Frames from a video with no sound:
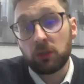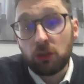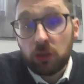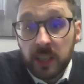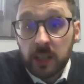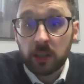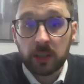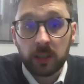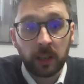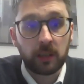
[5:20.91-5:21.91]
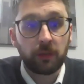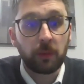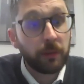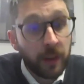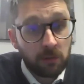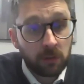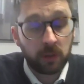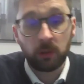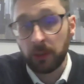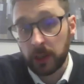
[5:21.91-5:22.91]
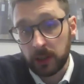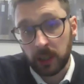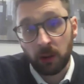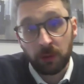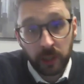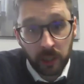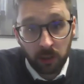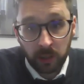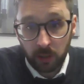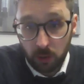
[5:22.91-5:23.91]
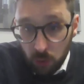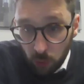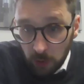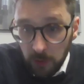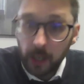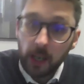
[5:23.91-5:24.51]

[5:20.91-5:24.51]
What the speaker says: Strategic Studies from the Federal University of Rio Grande do Sul,